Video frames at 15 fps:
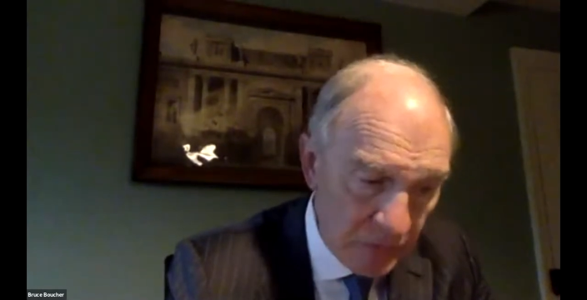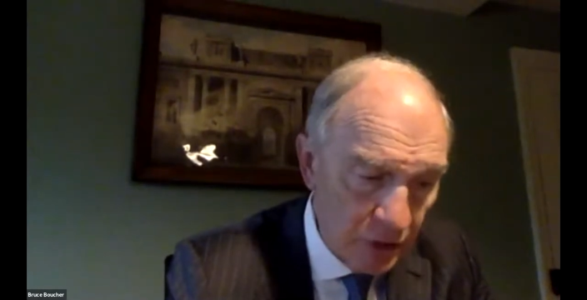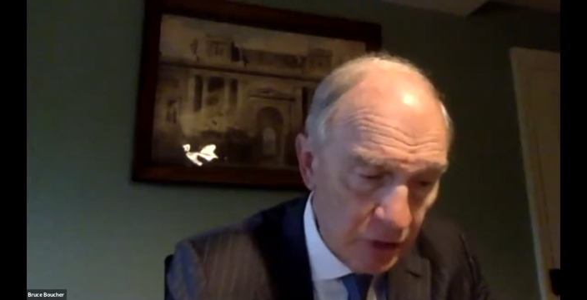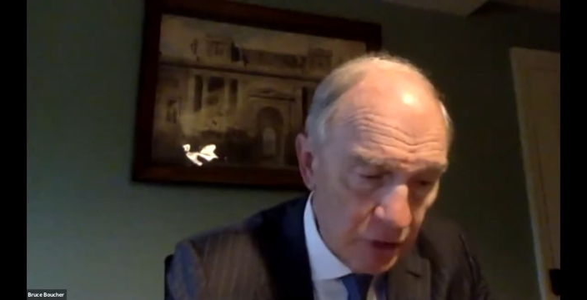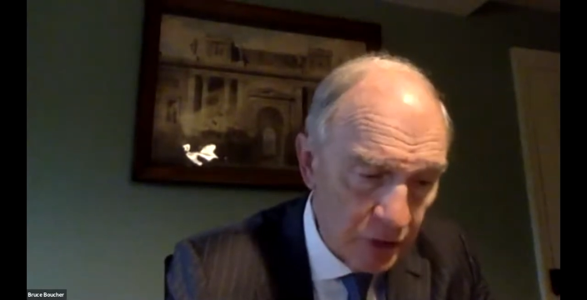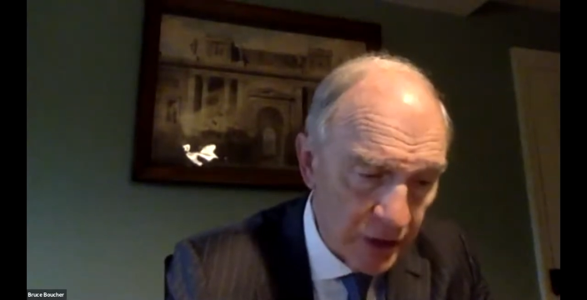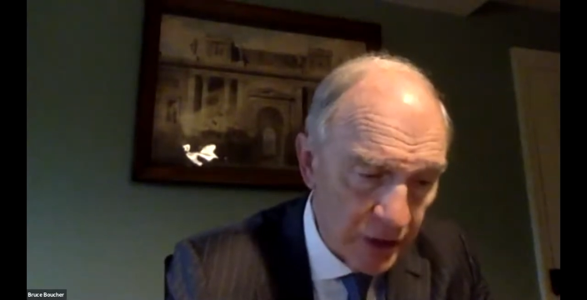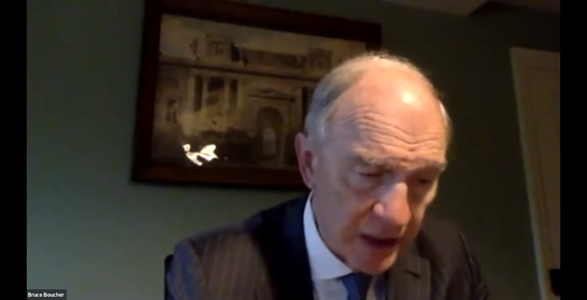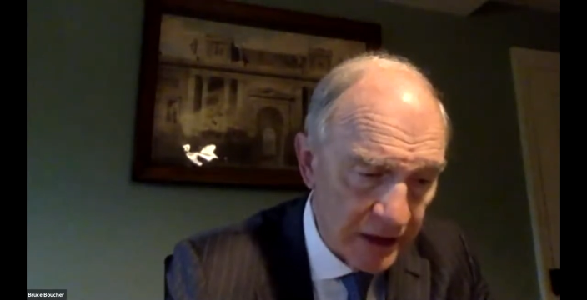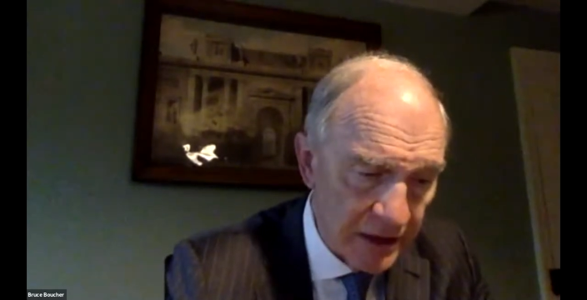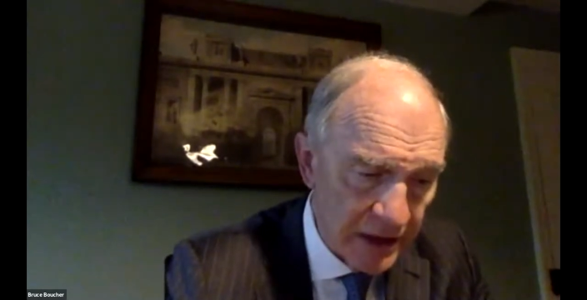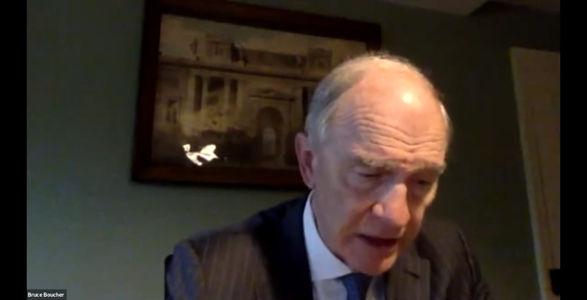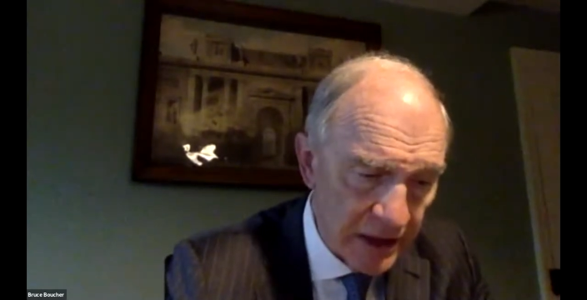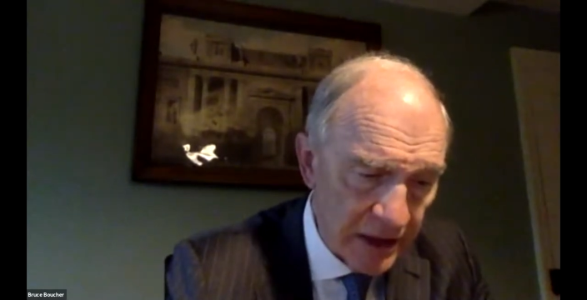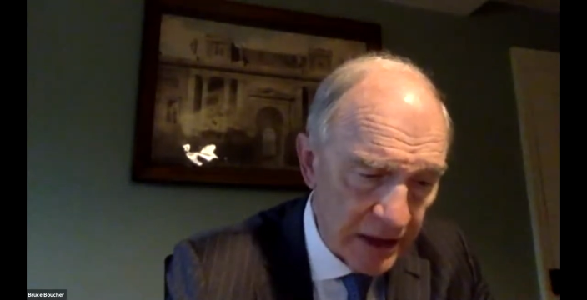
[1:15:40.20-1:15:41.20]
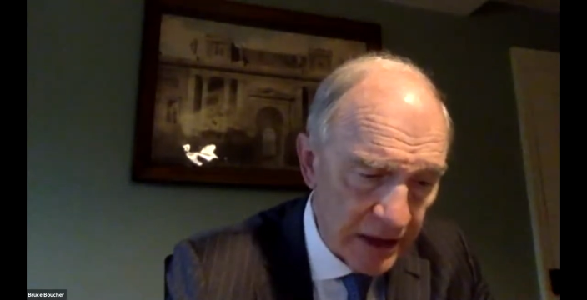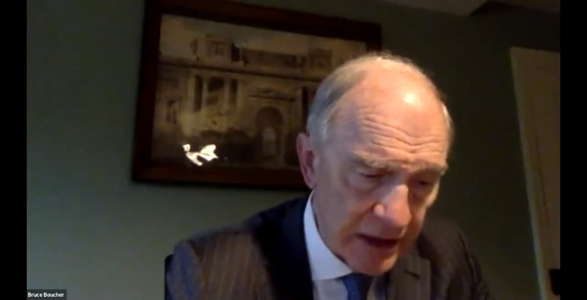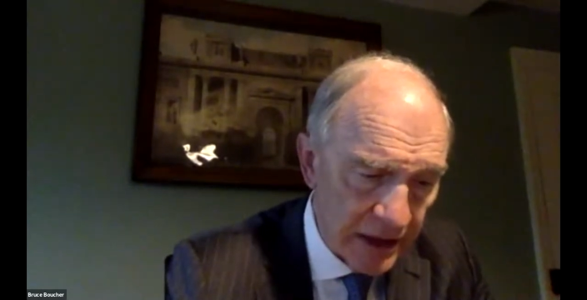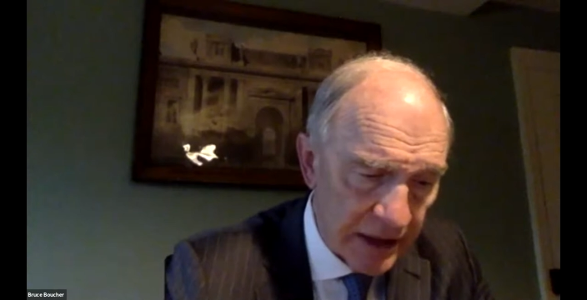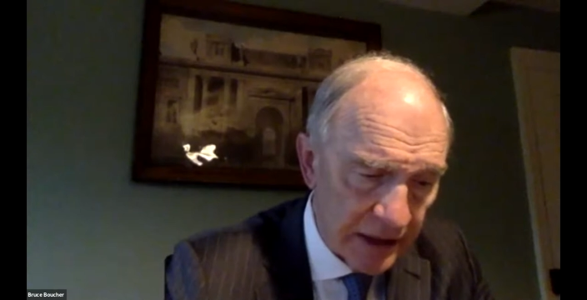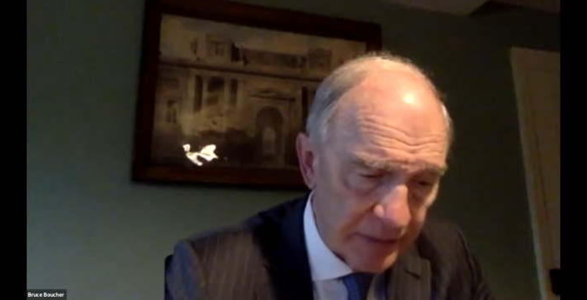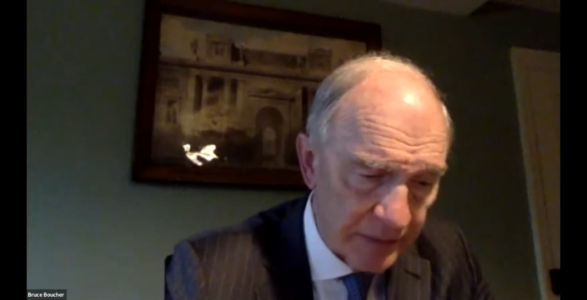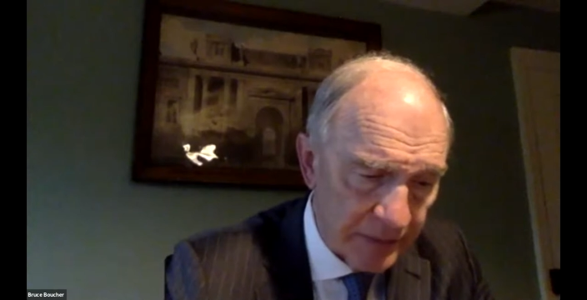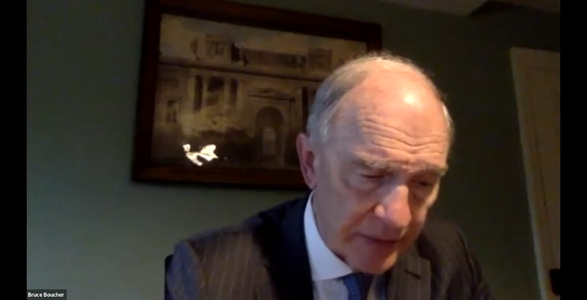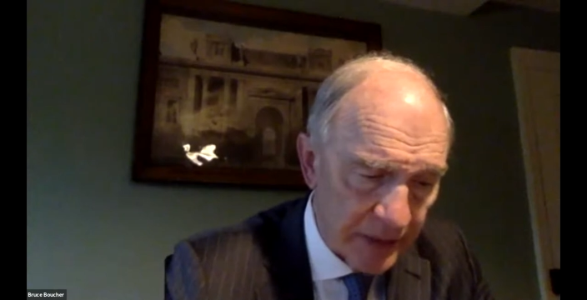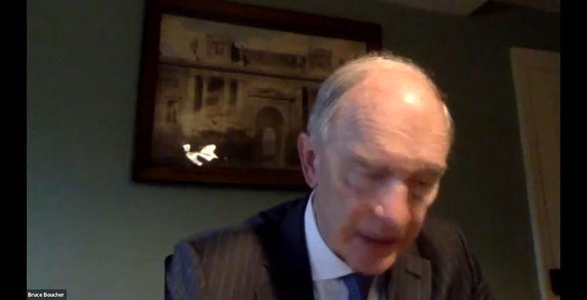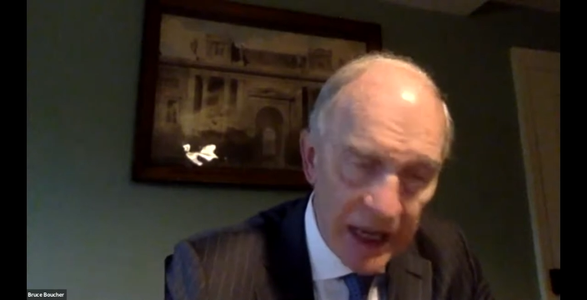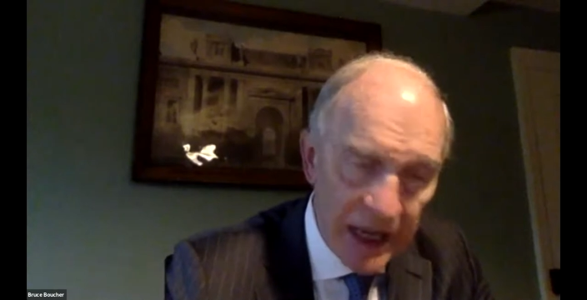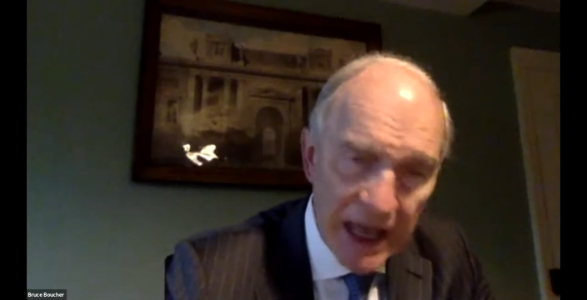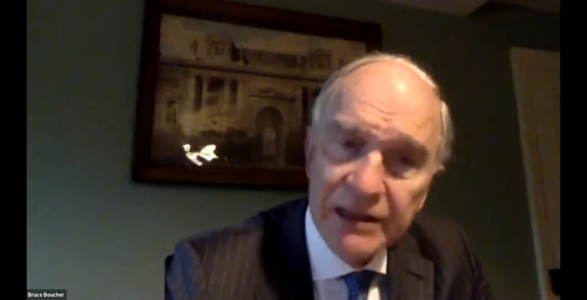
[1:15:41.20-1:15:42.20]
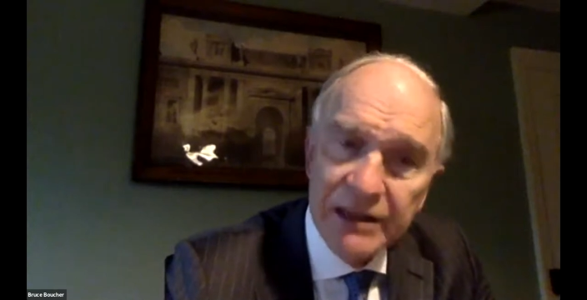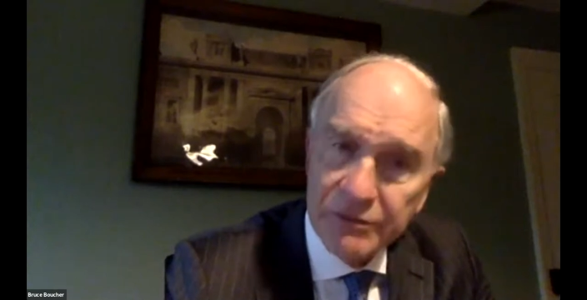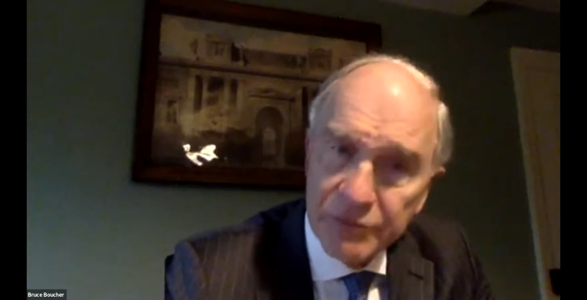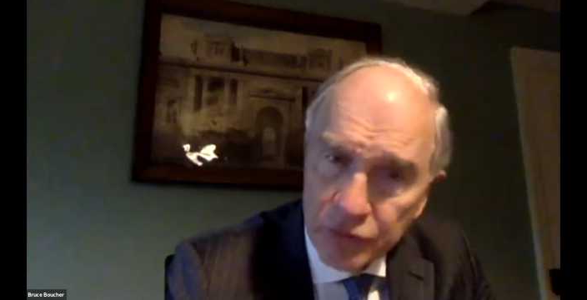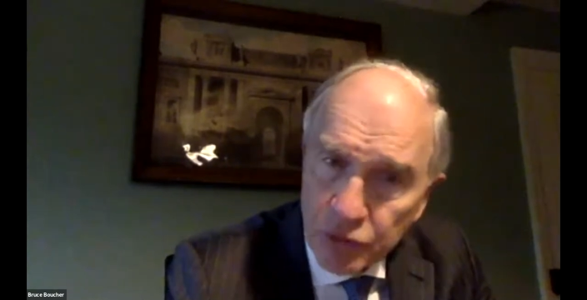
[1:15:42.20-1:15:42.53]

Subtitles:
to look at the land of